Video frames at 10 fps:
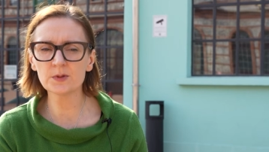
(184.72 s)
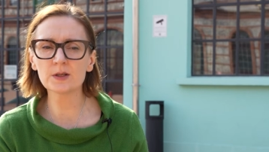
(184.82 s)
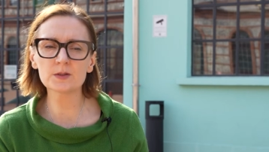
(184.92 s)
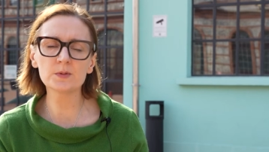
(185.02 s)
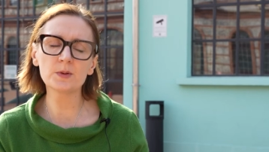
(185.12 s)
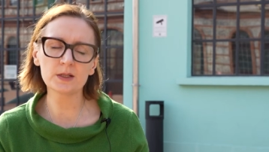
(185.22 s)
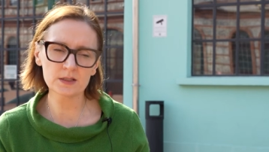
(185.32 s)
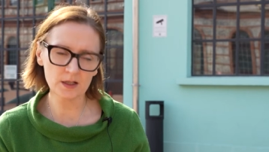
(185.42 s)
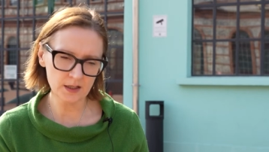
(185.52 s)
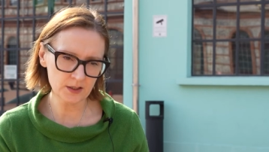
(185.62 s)
because we went
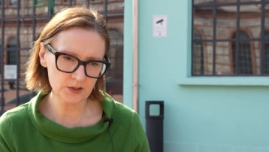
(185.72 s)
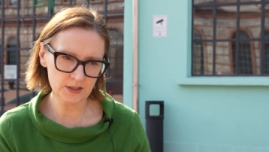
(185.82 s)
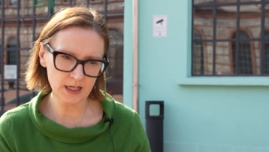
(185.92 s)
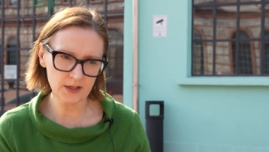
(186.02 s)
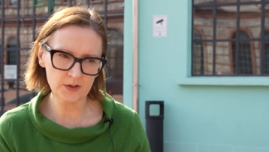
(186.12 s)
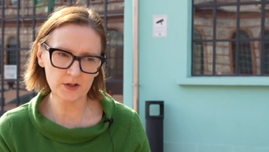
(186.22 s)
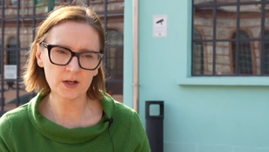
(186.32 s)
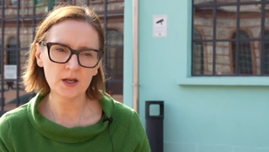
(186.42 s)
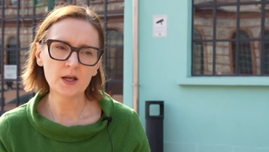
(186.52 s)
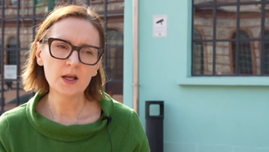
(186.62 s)
to college together,
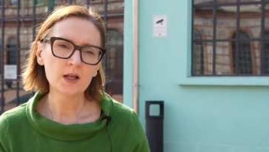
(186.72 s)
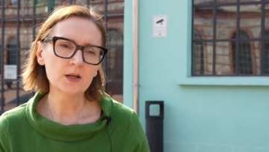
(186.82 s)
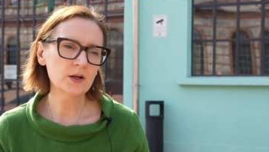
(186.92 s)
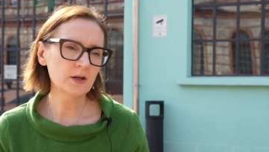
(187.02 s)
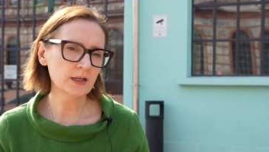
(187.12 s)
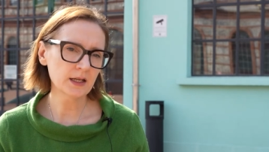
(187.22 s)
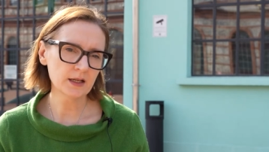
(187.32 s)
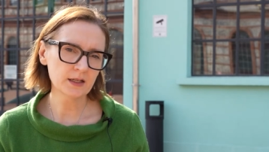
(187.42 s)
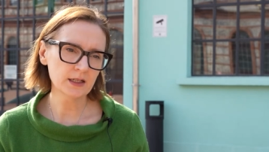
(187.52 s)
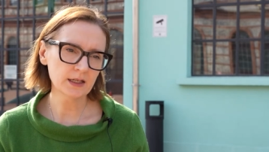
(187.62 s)

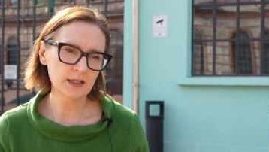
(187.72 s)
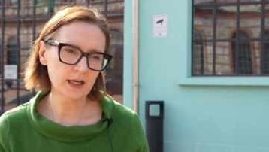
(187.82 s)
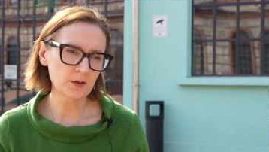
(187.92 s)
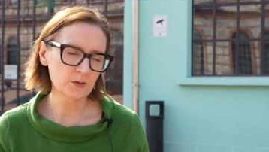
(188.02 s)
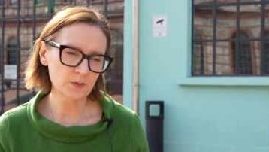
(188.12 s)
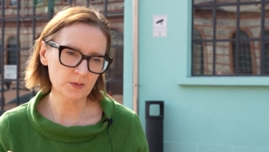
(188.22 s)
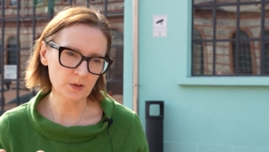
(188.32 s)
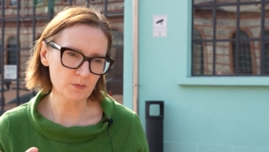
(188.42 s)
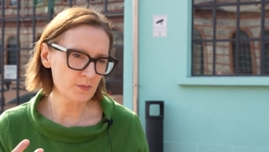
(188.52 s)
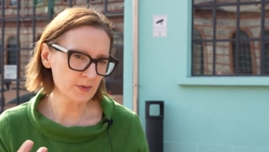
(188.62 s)
learning like how, you
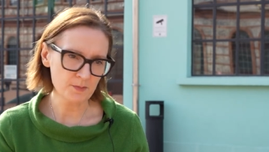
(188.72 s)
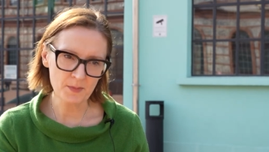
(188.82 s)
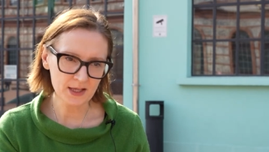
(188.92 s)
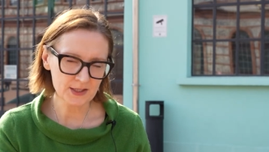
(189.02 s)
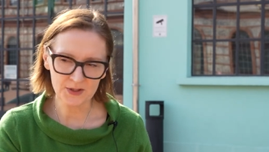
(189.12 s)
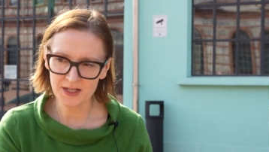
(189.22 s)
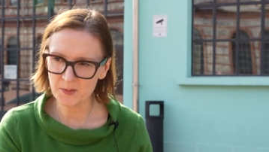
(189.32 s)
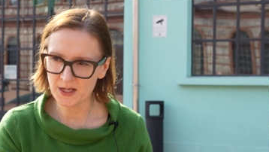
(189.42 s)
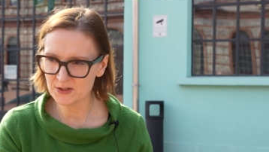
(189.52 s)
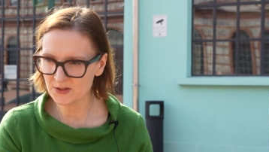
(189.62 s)
know, the master
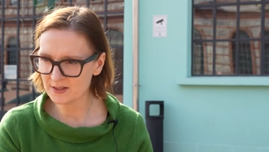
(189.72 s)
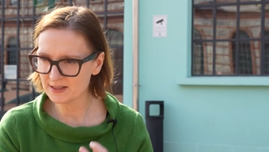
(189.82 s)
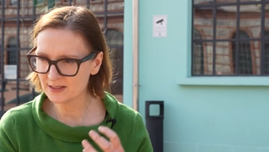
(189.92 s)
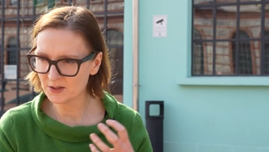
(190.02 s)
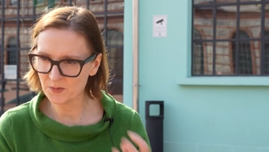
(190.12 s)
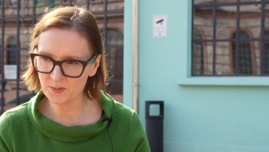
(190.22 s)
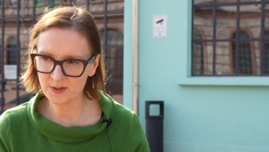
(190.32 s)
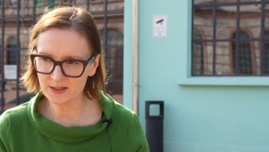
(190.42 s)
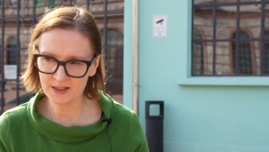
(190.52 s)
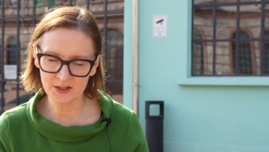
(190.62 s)
animators, you know,
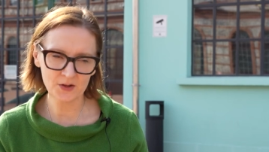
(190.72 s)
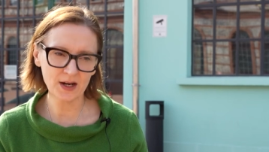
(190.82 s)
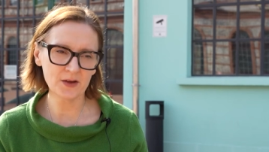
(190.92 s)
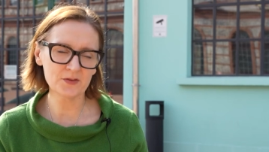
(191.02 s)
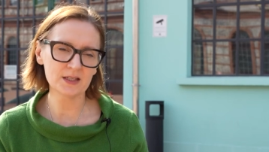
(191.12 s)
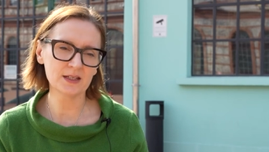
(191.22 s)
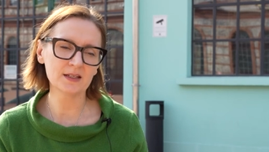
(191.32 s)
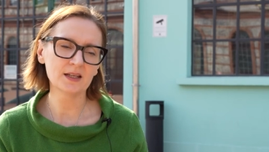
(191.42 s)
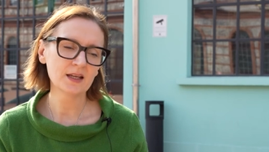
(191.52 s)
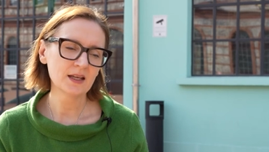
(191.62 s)
built their craft, and